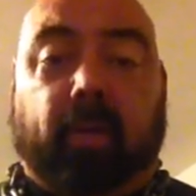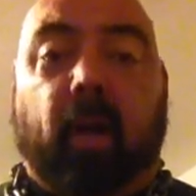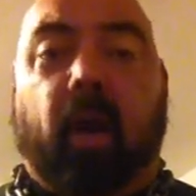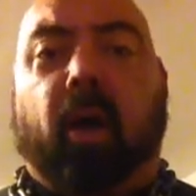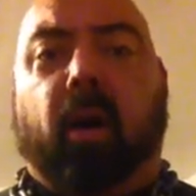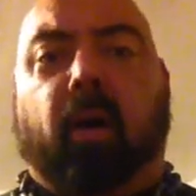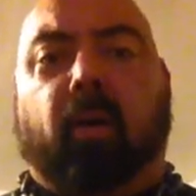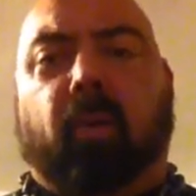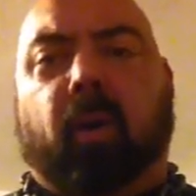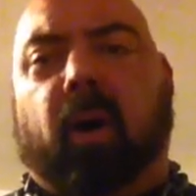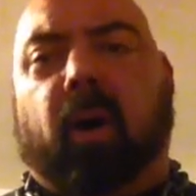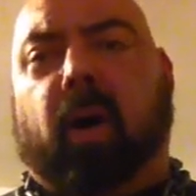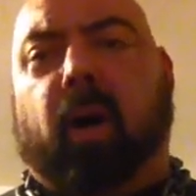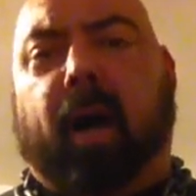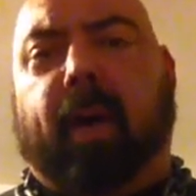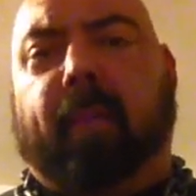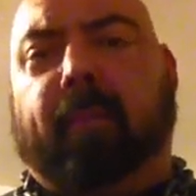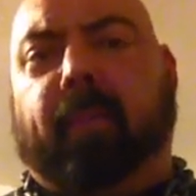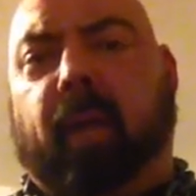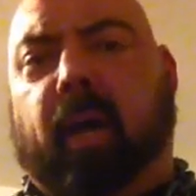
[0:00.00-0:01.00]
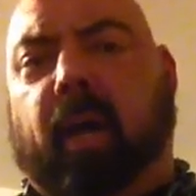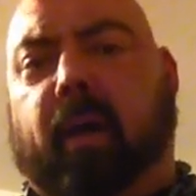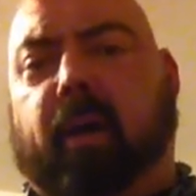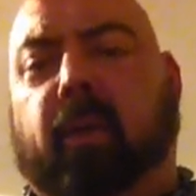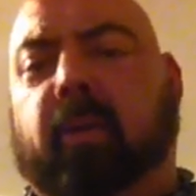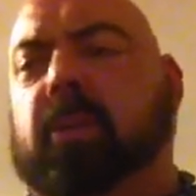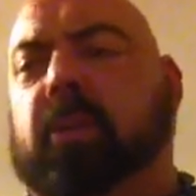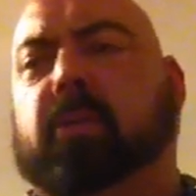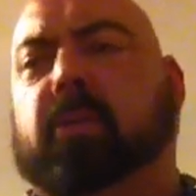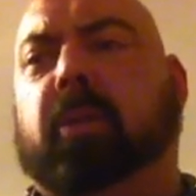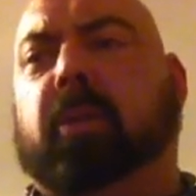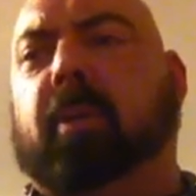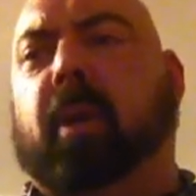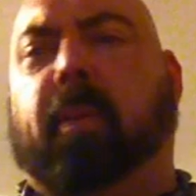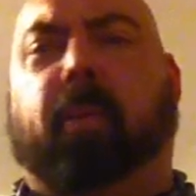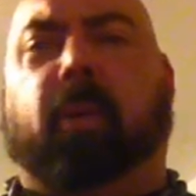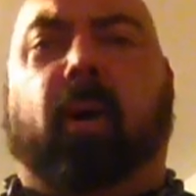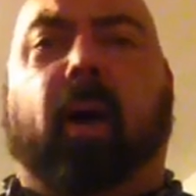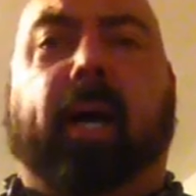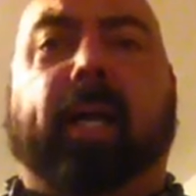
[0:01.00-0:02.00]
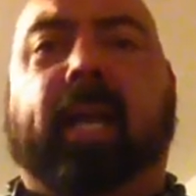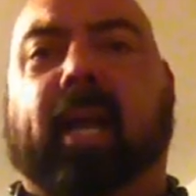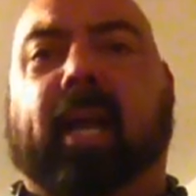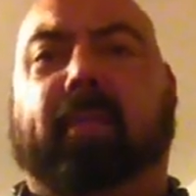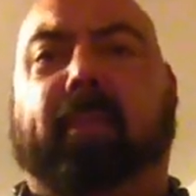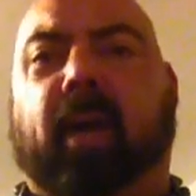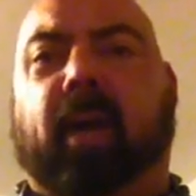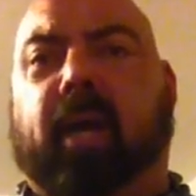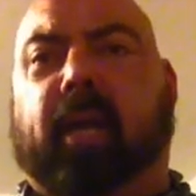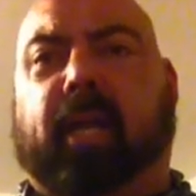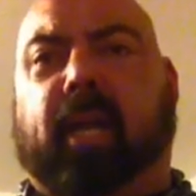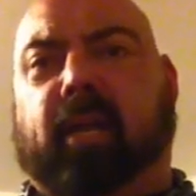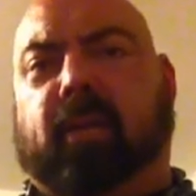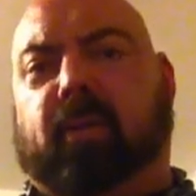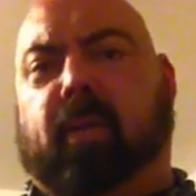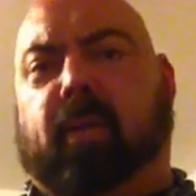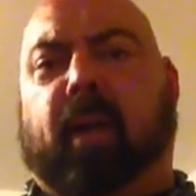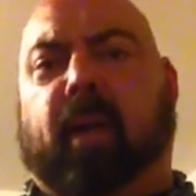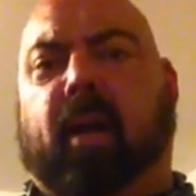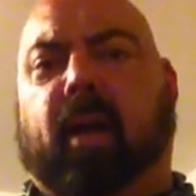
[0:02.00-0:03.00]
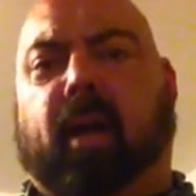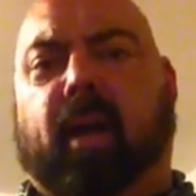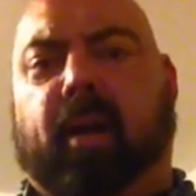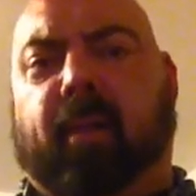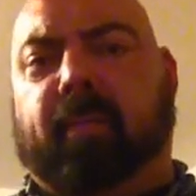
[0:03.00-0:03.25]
Oh, well, you sumo pull. I can't do that.